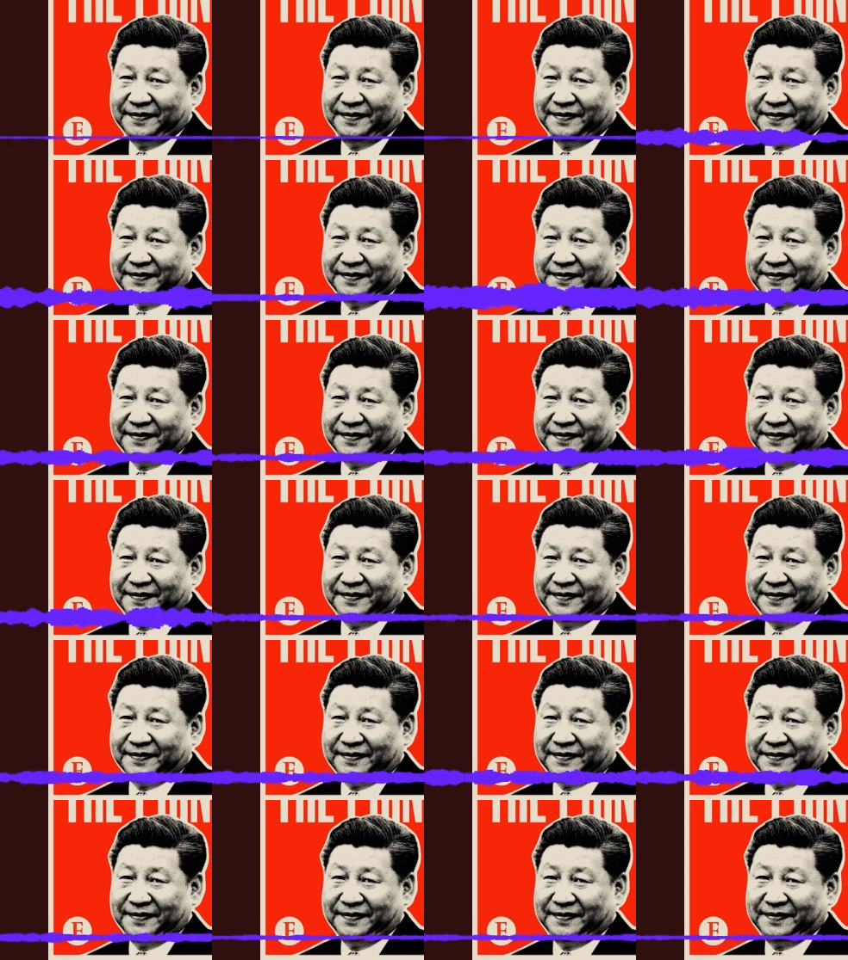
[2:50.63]
Xi Jinping's
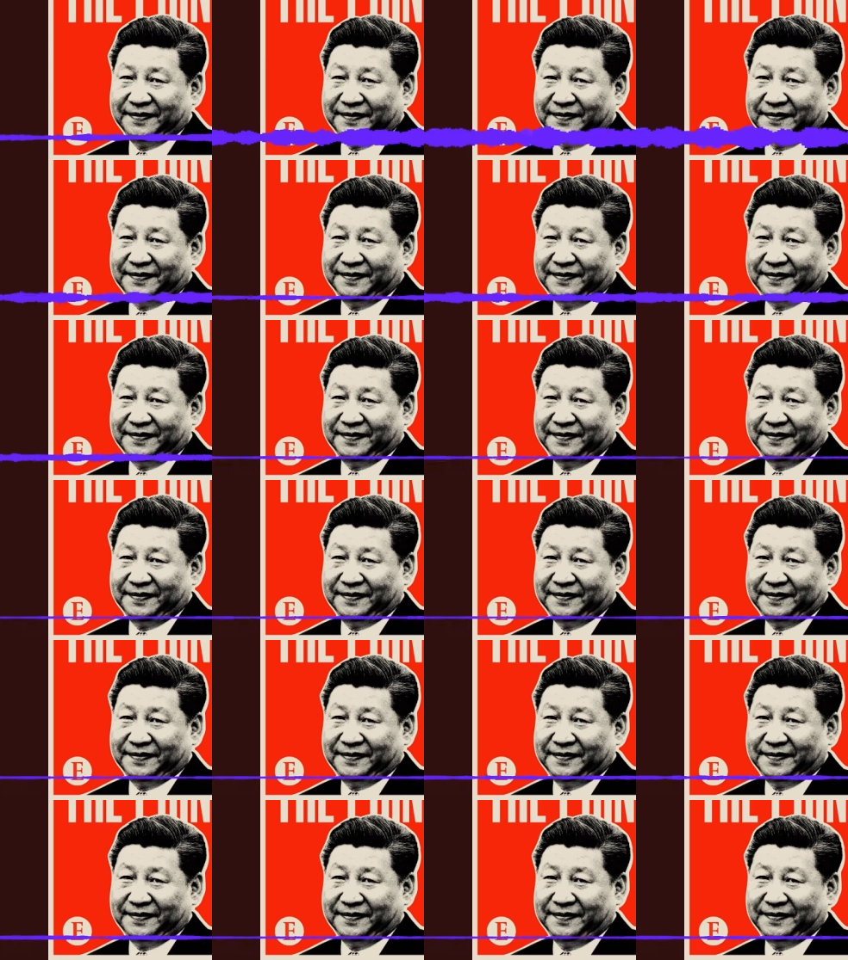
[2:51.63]
changed China.
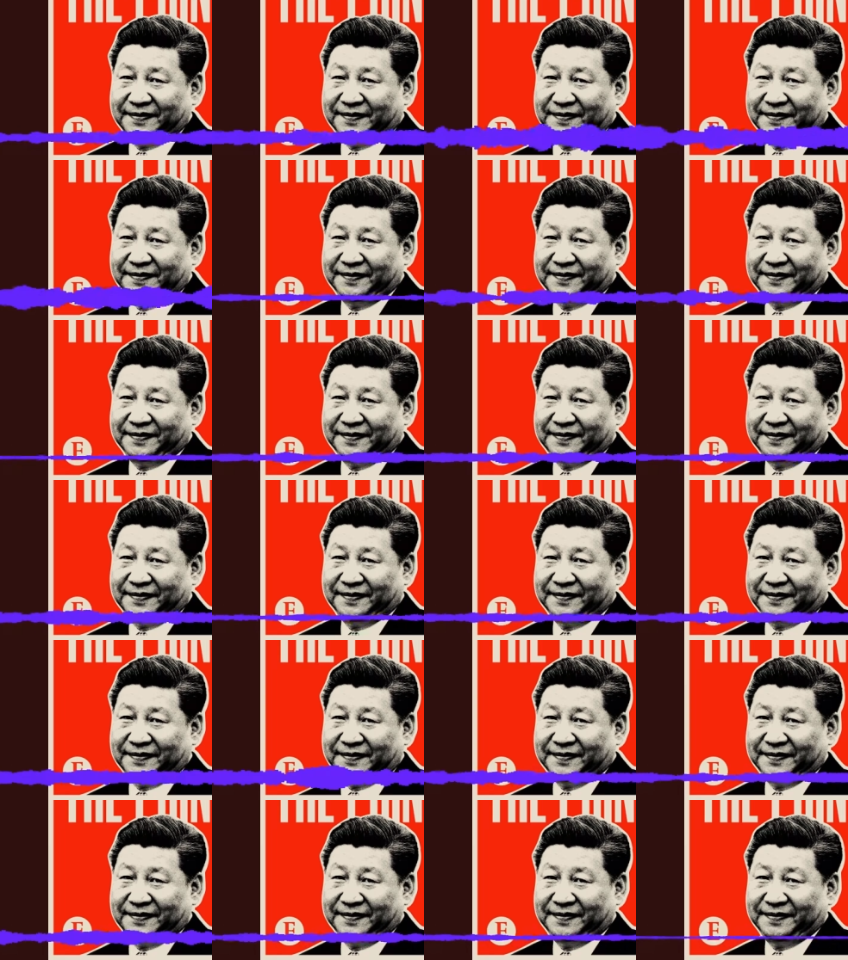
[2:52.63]
He's also changed
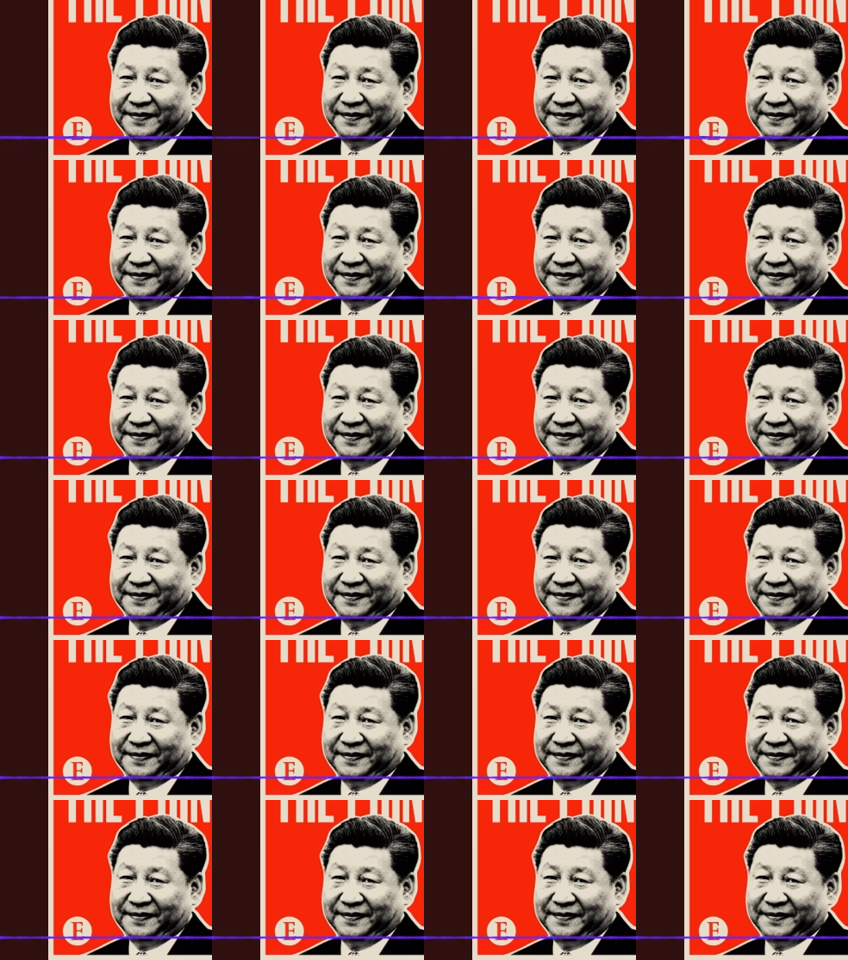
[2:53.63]
my life.